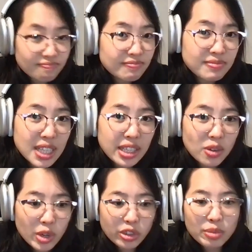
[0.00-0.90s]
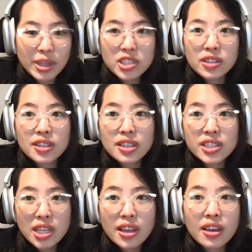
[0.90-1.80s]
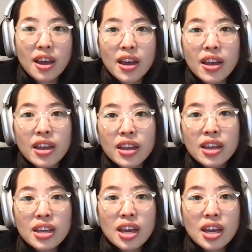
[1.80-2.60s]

like what you mentioned, Gen AI,